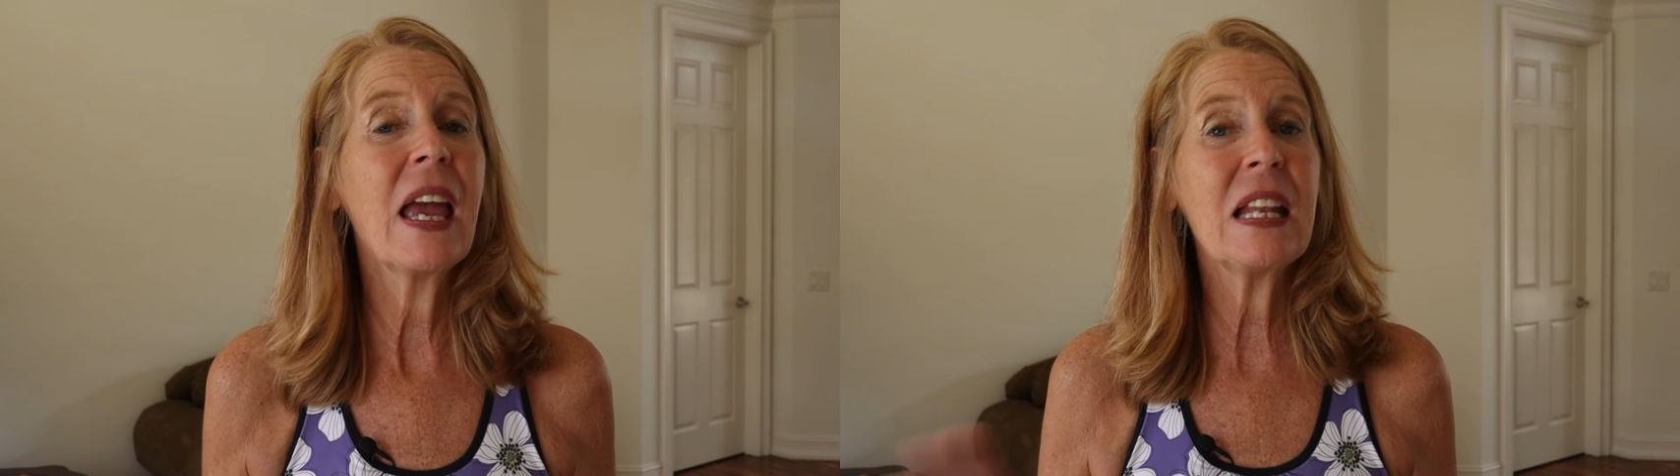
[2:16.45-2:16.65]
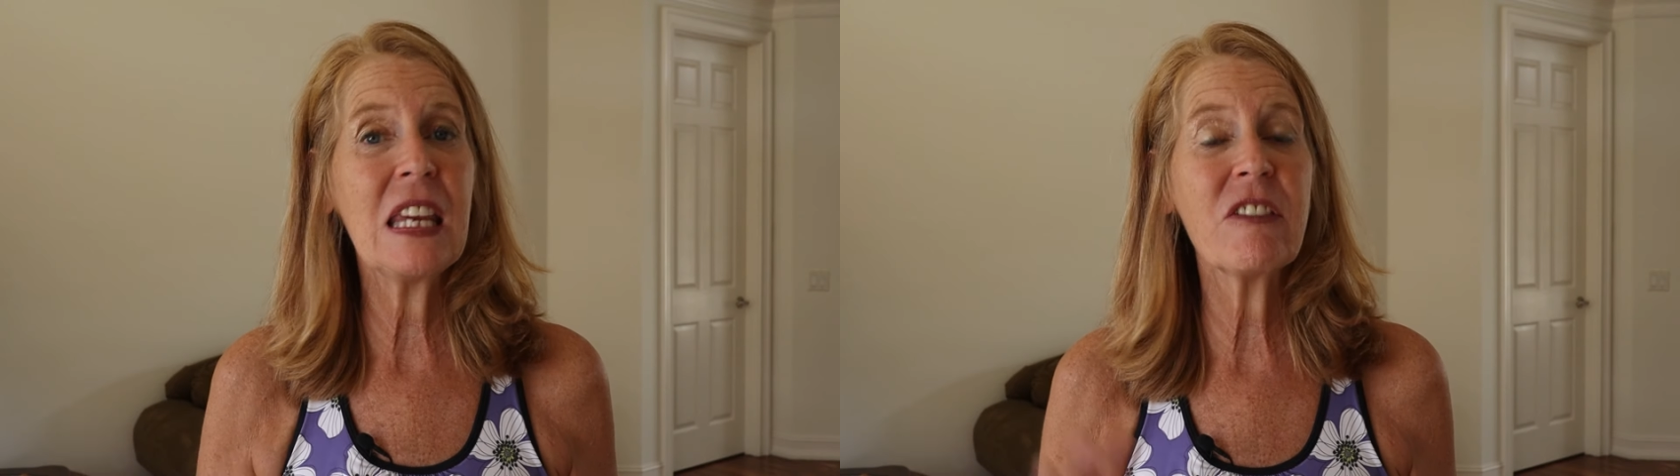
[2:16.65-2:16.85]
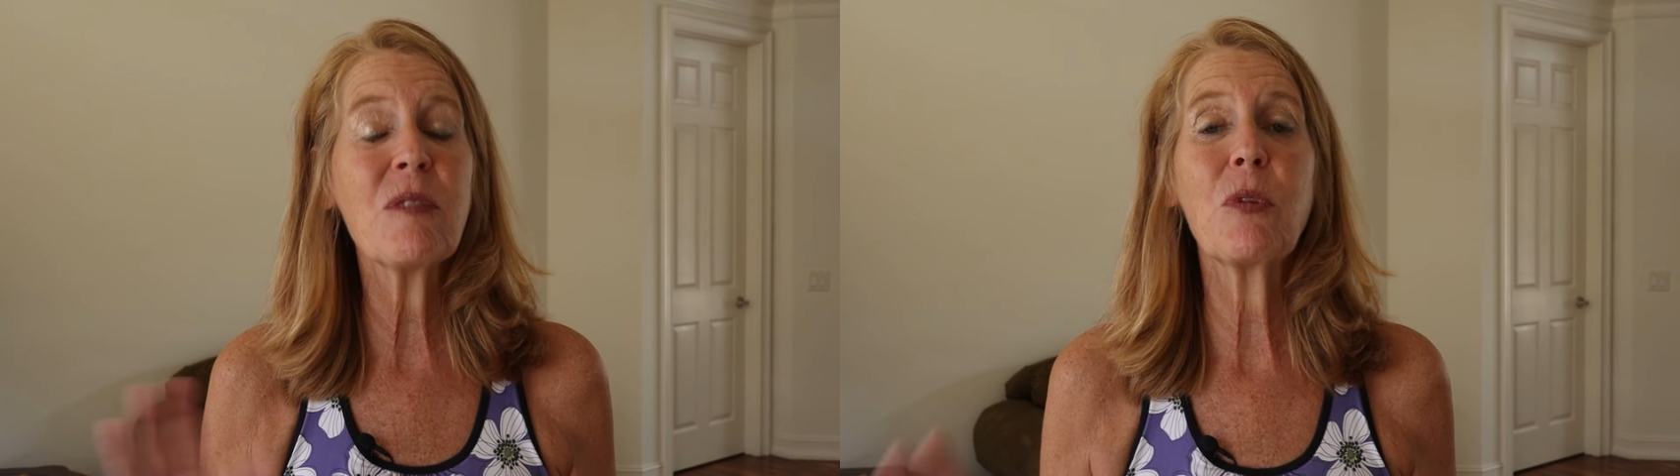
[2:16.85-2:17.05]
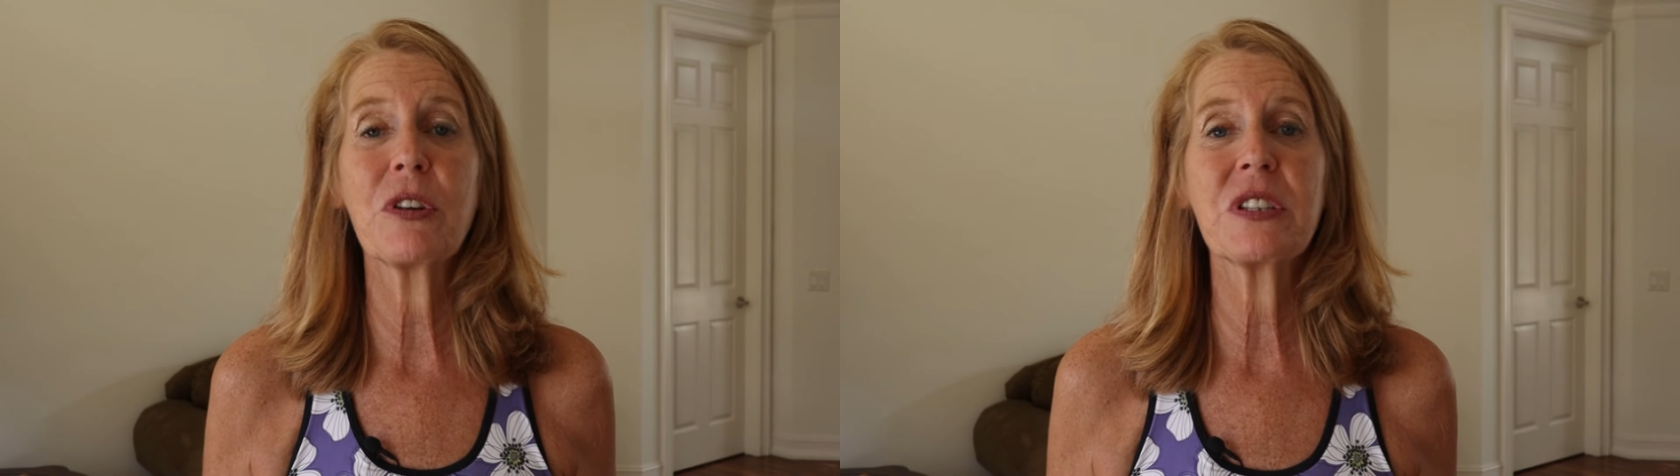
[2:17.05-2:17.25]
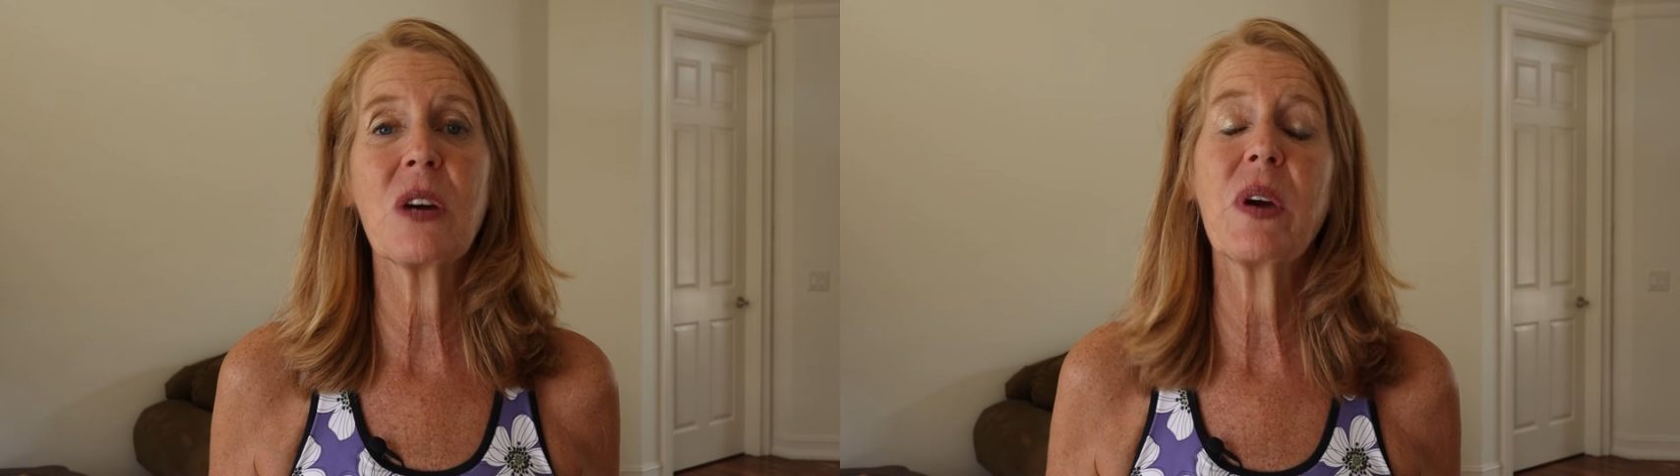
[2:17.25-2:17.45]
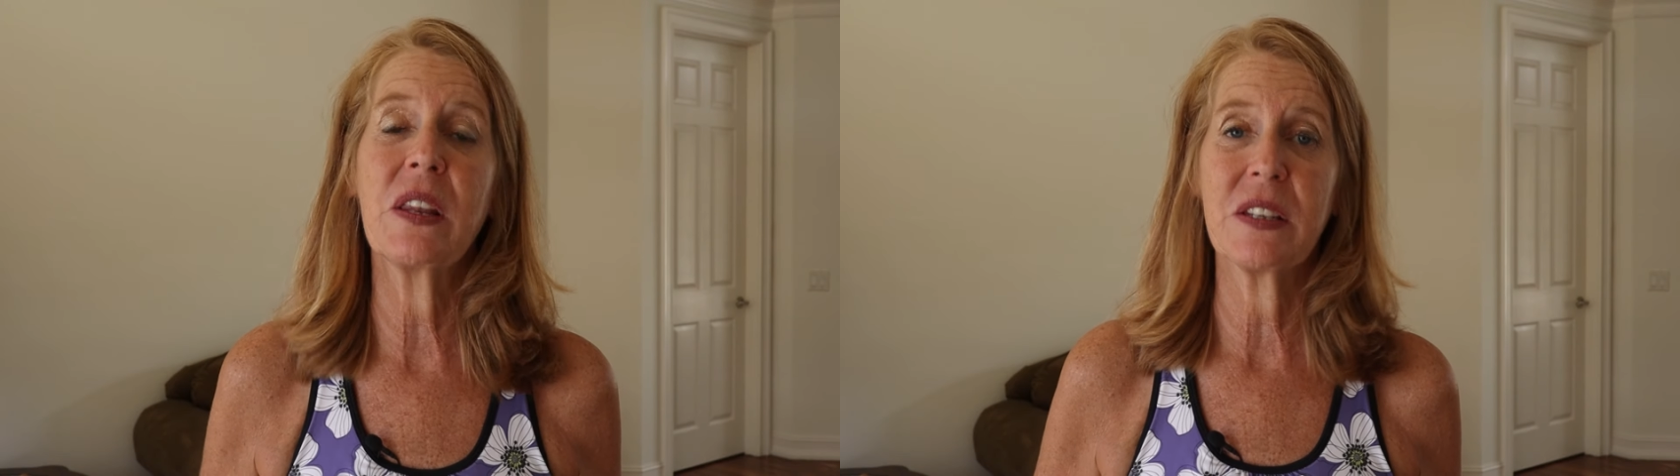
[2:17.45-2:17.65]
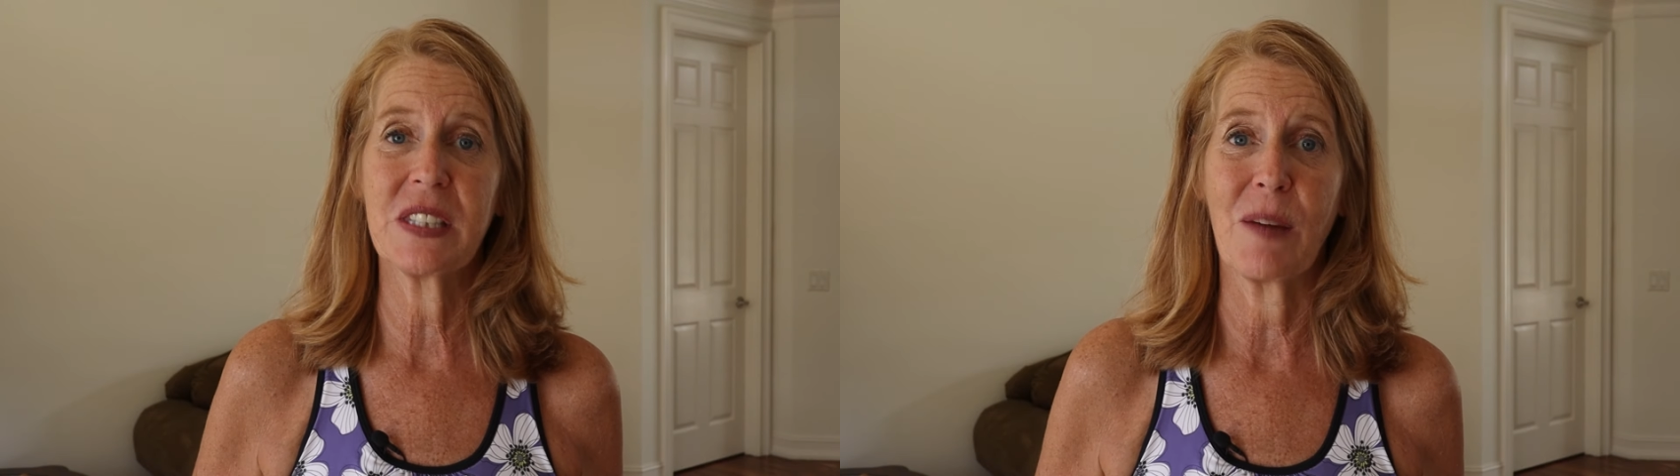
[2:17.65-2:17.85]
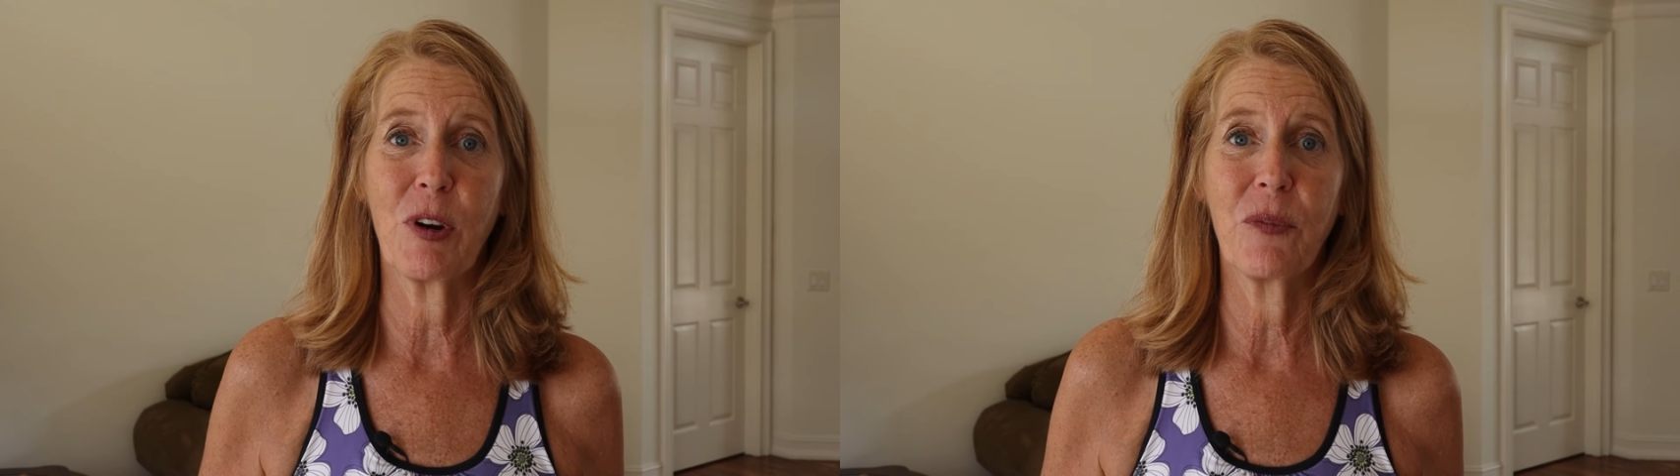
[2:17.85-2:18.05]
and even more so in the
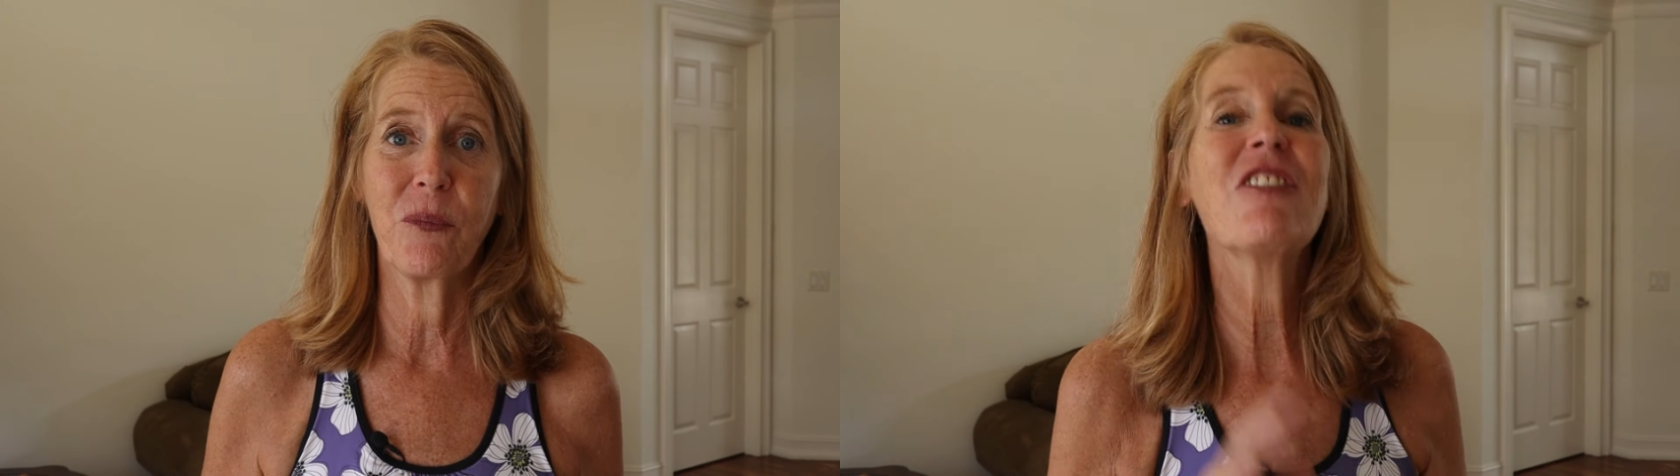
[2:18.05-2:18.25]
summer.